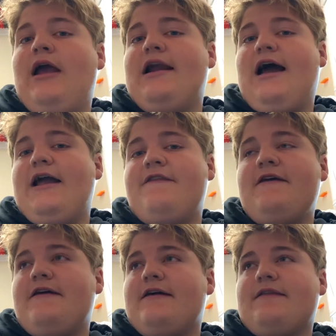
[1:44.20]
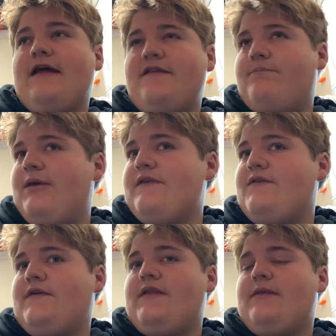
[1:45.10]
And I think that's
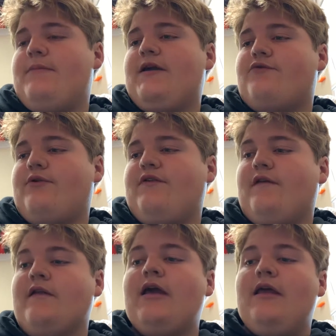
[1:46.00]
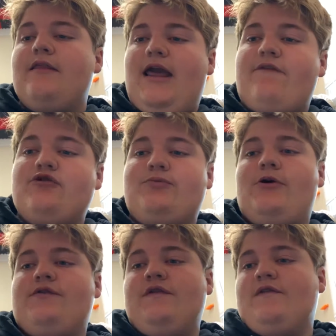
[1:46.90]
basically the biggest reason. The average
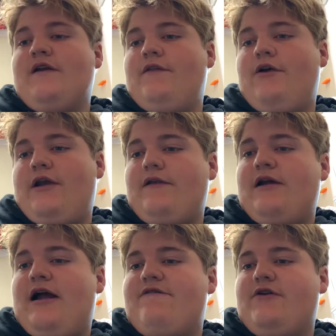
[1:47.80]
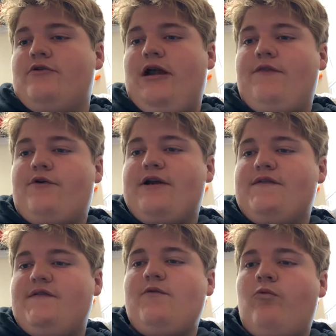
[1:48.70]
person is going to look at an iPhone and they're going to
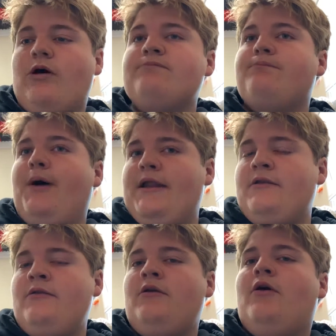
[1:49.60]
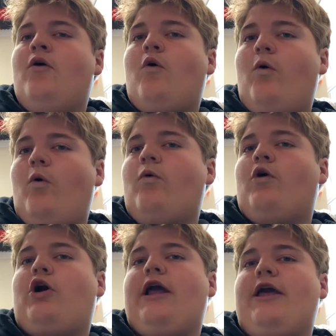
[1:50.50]
see one button
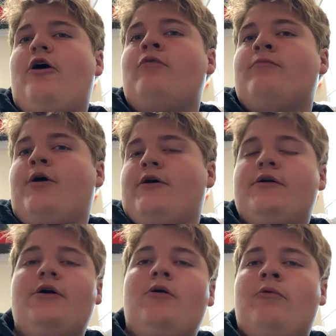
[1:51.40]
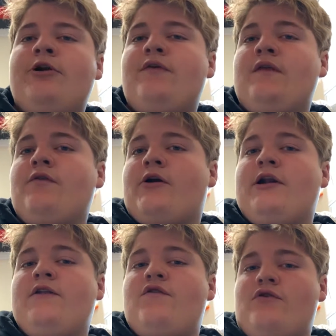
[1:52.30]
or a home bar. What do you think they're
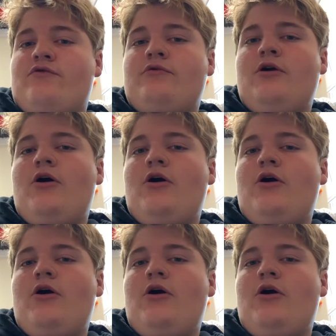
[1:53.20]
going to do?